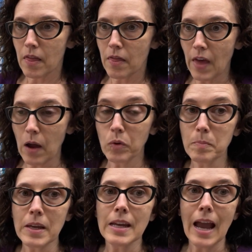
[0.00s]
that would
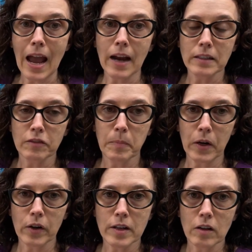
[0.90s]
be active
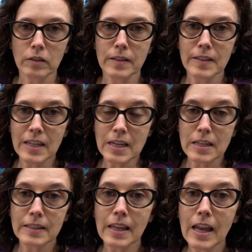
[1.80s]
periodontal
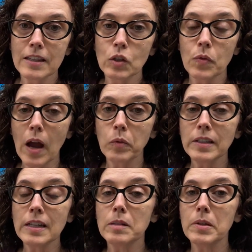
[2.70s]
disease, and so that would
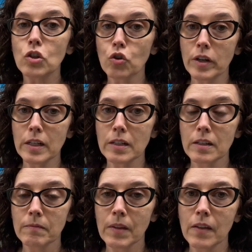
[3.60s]
need to be treated
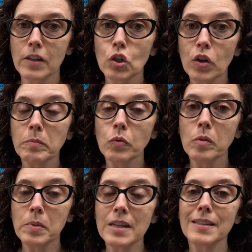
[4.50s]
and the treatment would
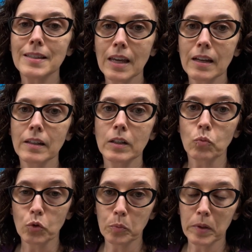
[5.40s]
be scaling and
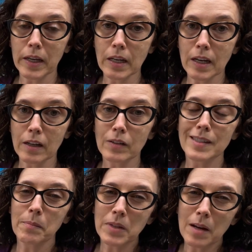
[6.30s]
root planing.
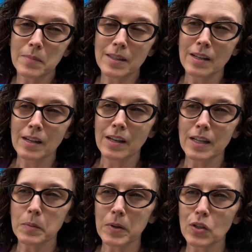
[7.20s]
Sometimes
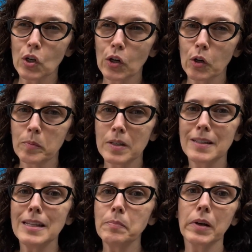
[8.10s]
it's been termed
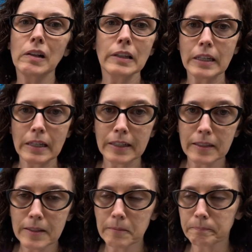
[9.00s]
deep cleanings.